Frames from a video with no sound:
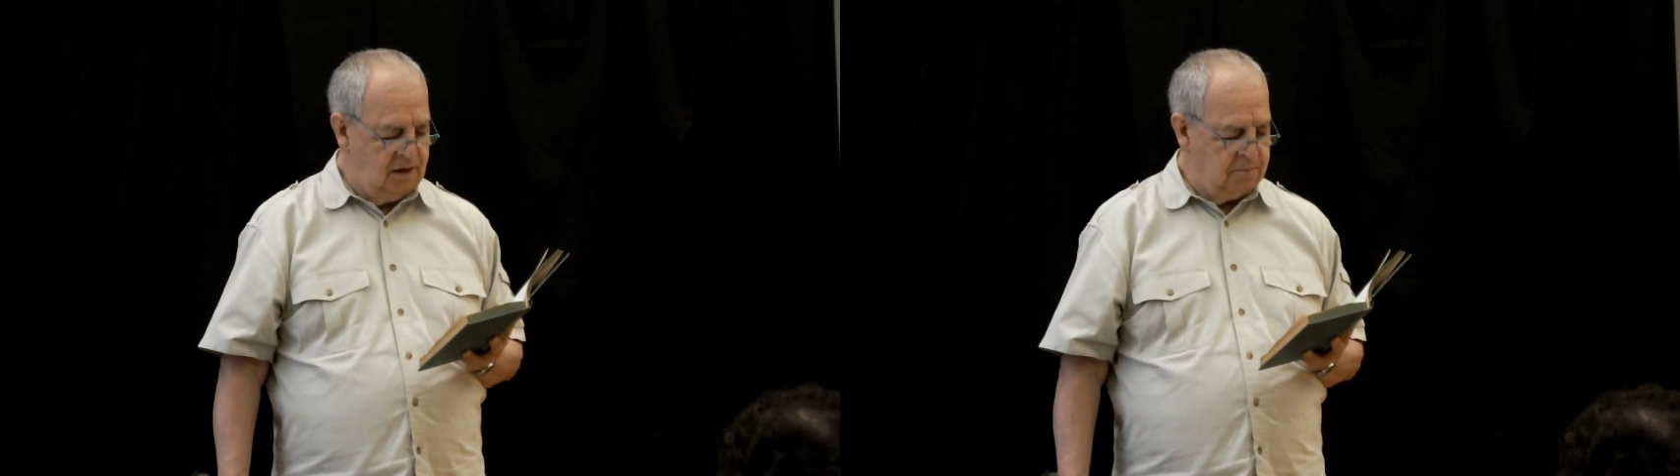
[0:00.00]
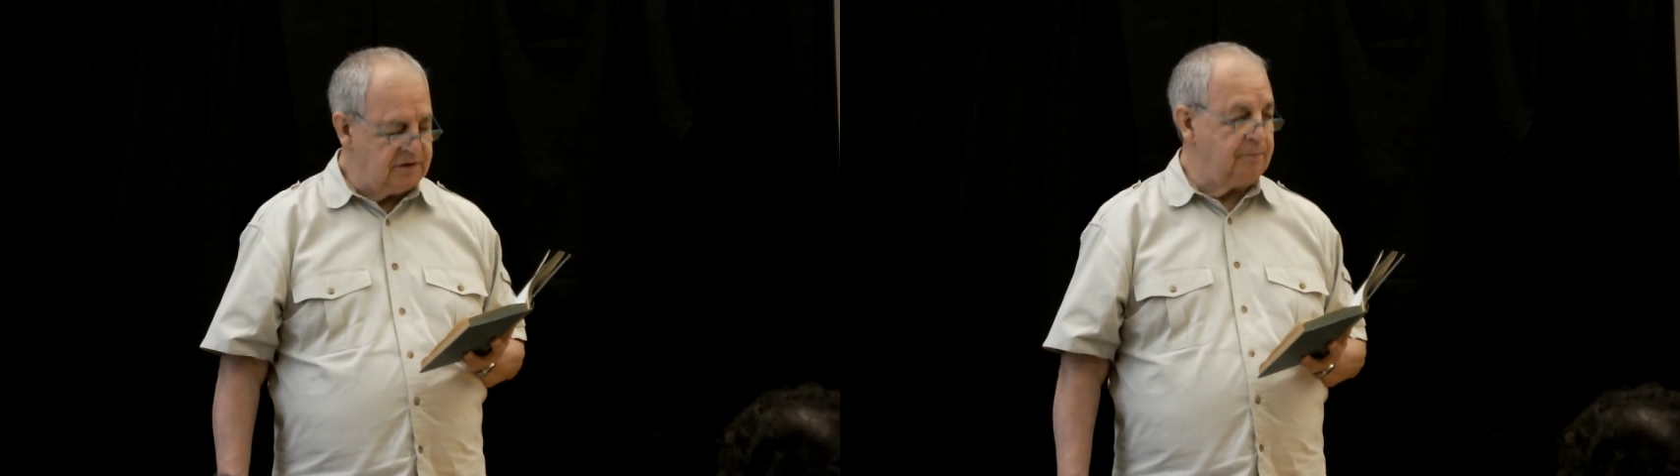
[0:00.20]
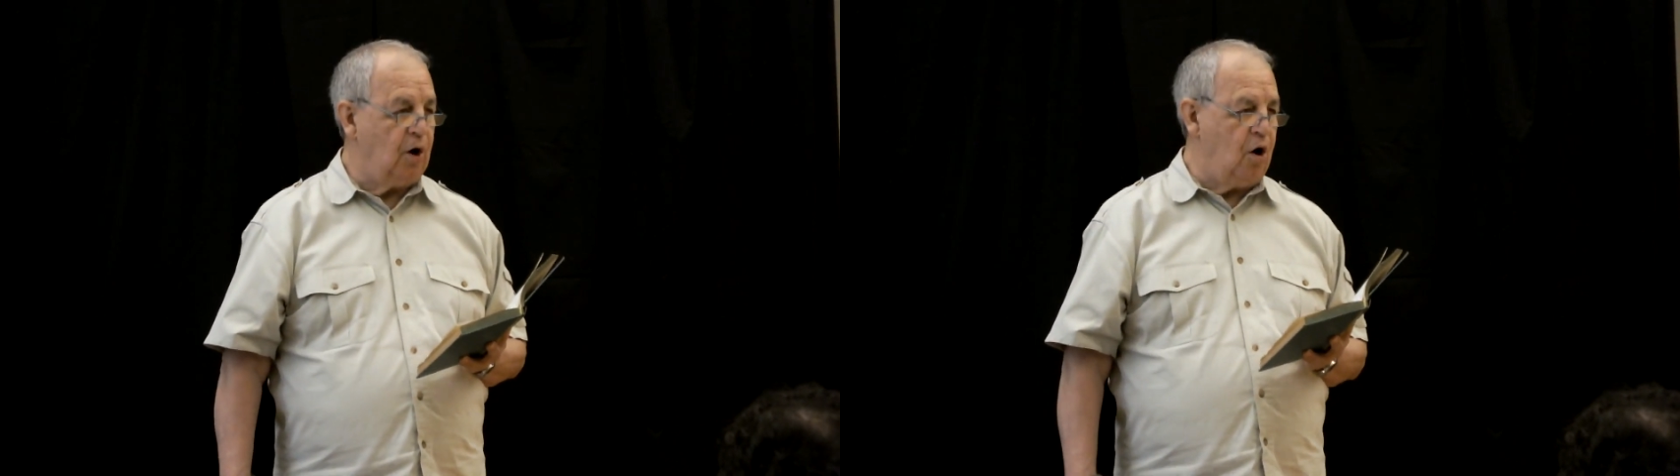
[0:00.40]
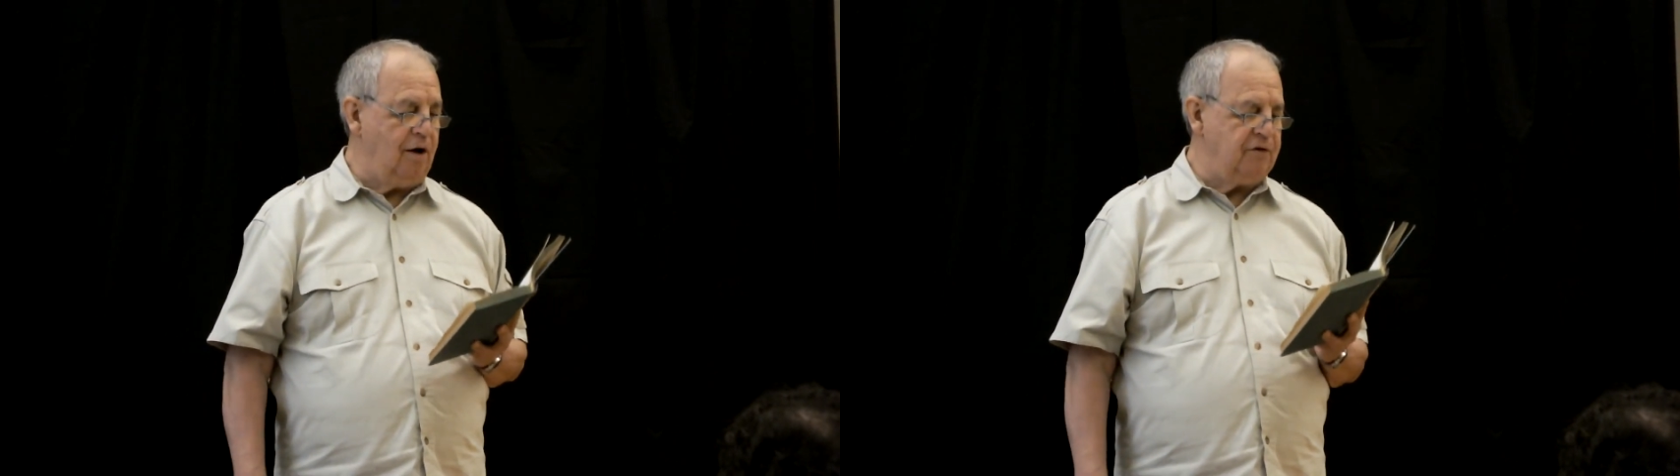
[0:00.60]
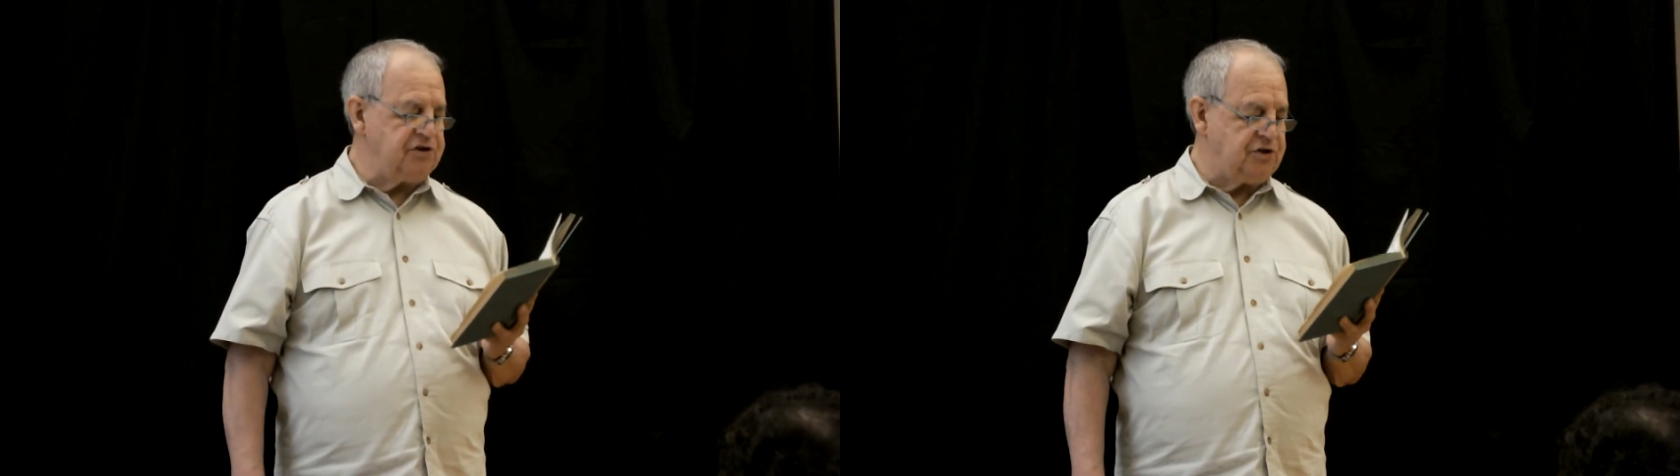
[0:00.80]
But the moral
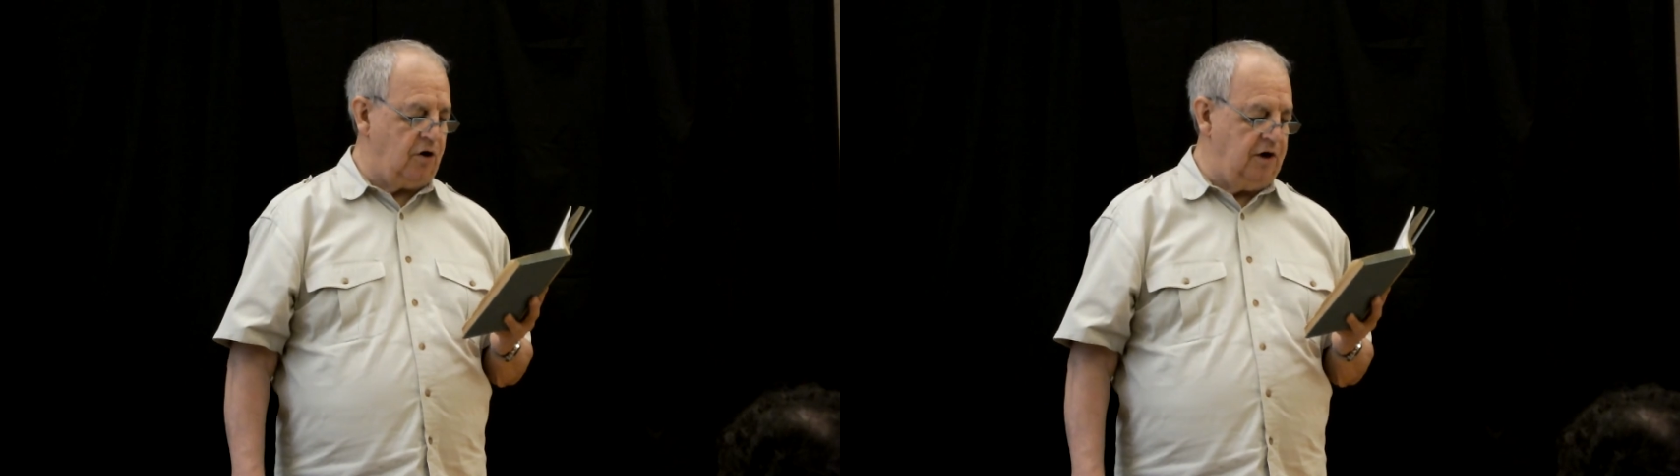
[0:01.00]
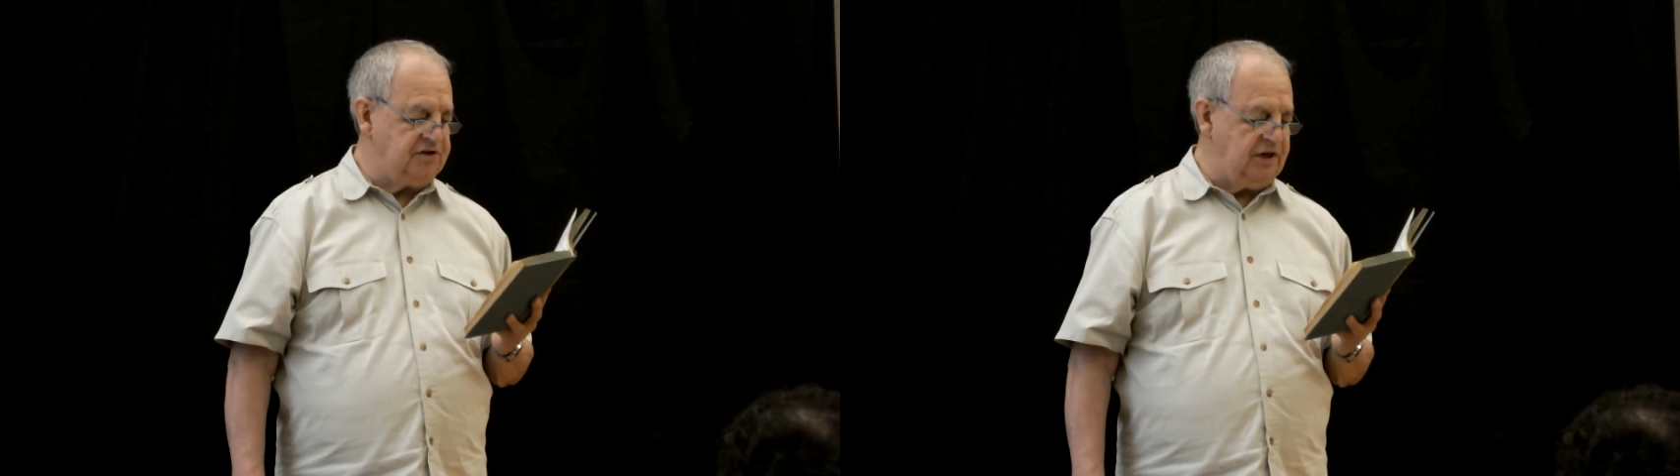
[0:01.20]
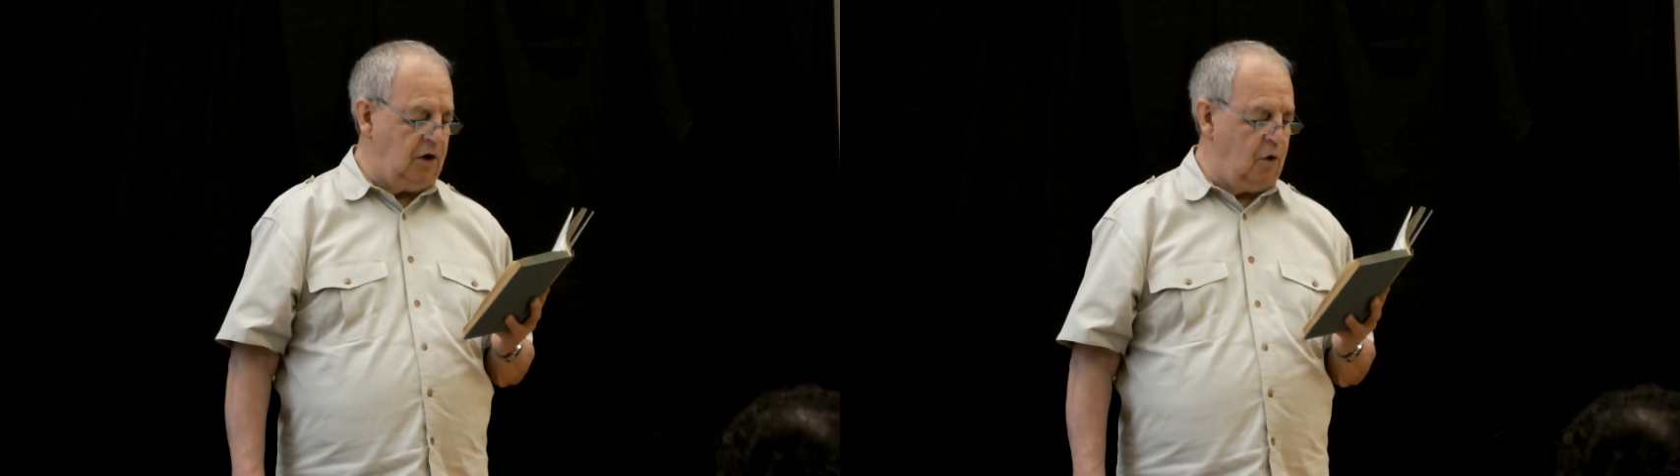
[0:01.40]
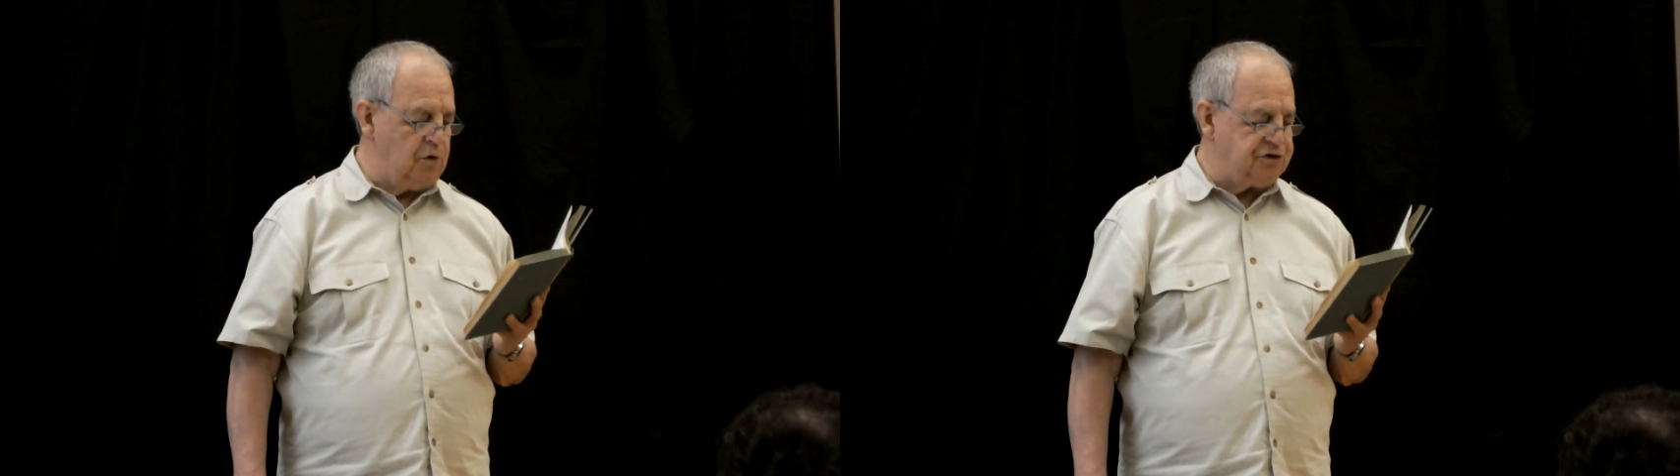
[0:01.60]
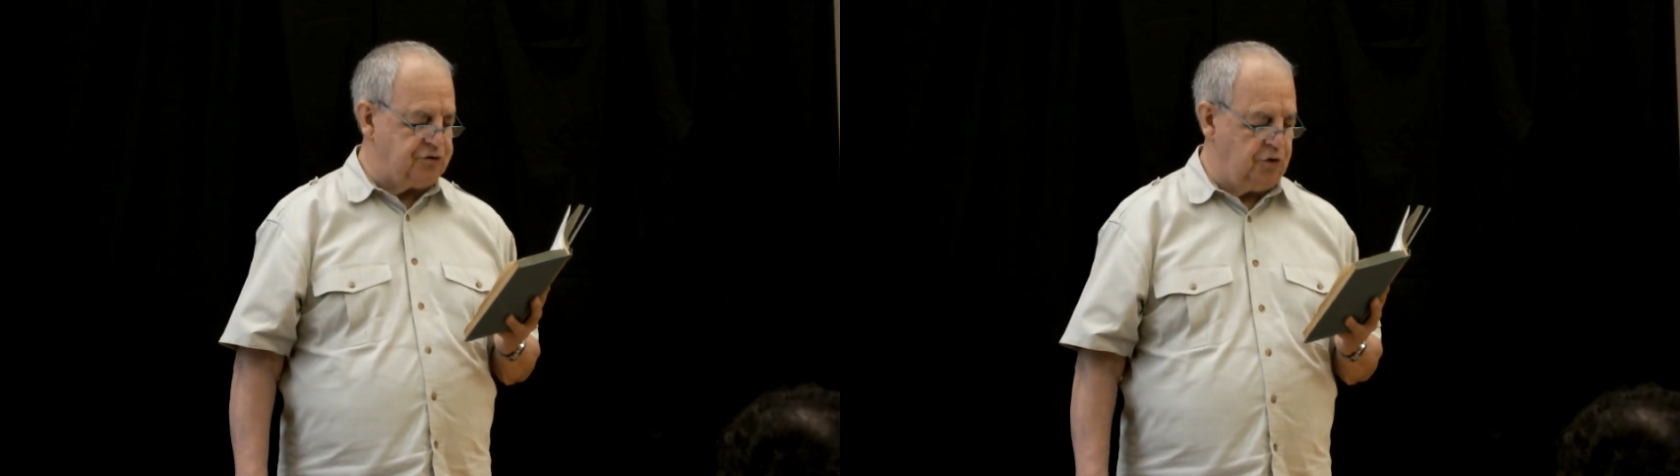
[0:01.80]
of the story still
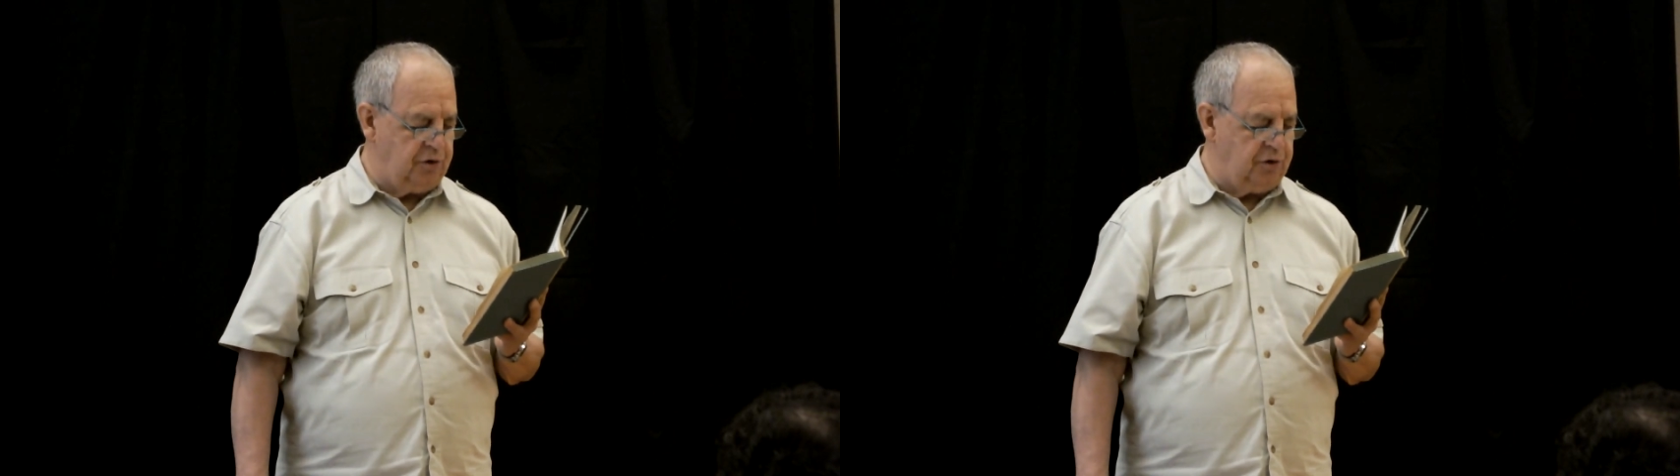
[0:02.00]
holds true,